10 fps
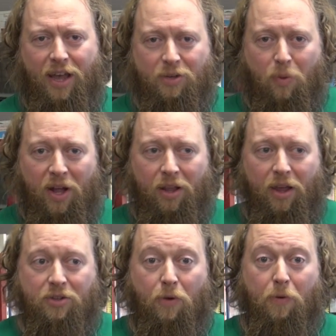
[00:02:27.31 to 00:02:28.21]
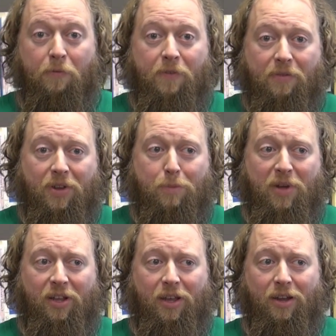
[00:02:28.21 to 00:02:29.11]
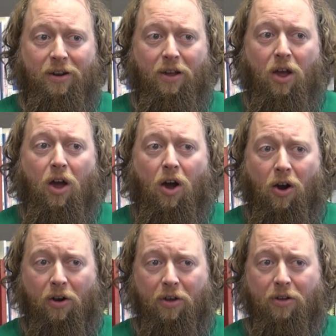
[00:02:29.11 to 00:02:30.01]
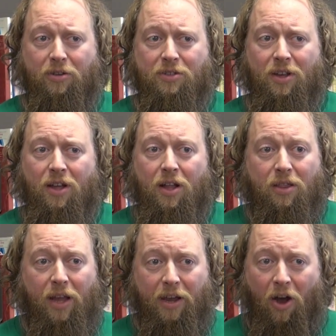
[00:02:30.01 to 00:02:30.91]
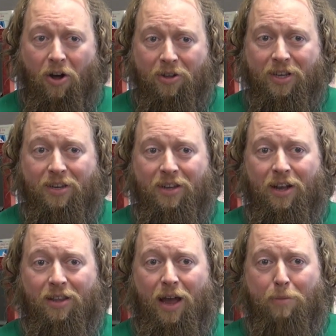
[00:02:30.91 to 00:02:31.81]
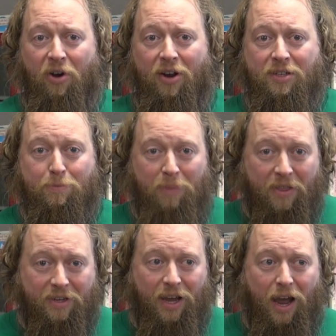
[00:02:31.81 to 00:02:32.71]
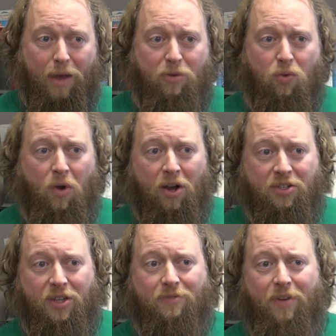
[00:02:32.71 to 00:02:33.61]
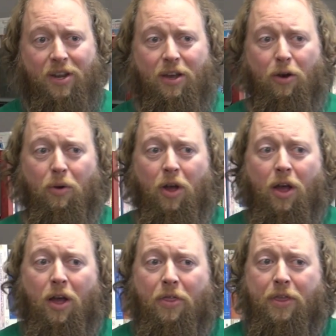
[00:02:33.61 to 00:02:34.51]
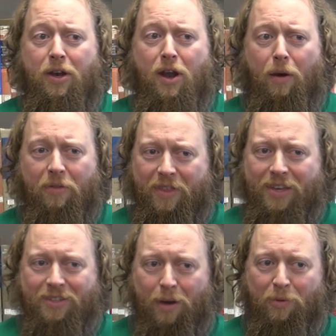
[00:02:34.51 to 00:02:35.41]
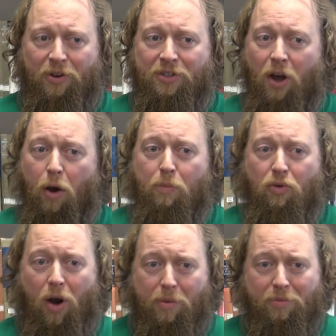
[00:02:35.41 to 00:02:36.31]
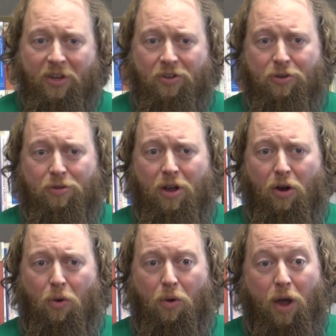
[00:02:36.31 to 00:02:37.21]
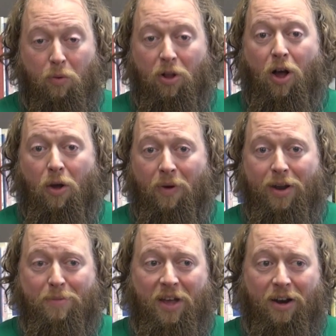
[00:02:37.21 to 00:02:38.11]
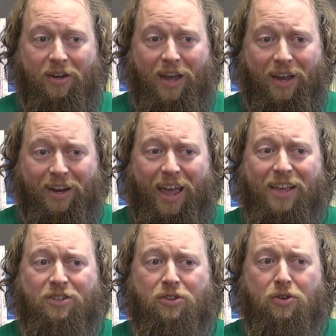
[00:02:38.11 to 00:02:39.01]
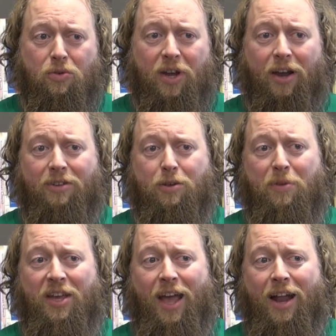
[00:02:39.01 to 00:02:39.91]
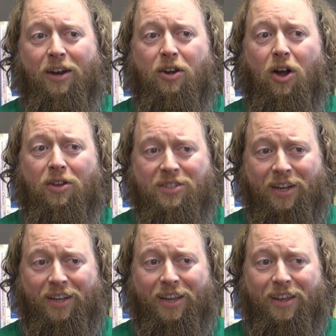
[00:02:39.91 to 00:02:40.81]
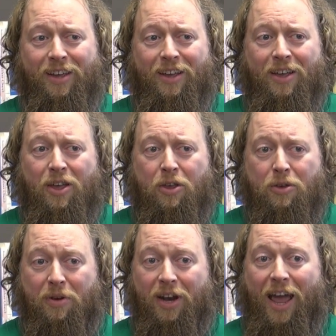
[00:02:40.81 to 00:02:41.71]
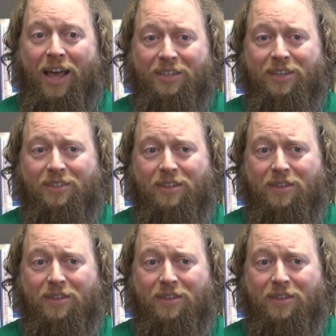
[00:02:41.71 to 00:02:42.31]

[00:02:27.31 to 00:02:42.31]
as well as over 50 million articles. Like all DTL libraries, by the time you watch this video, the nu these numbers are probably too low and will already be out of date as new titles are being added constantly. You can access the